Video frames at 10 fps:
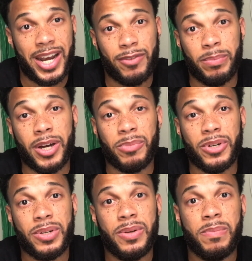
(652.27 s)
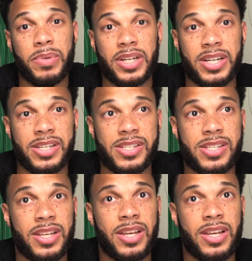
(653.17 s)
of a bummer because,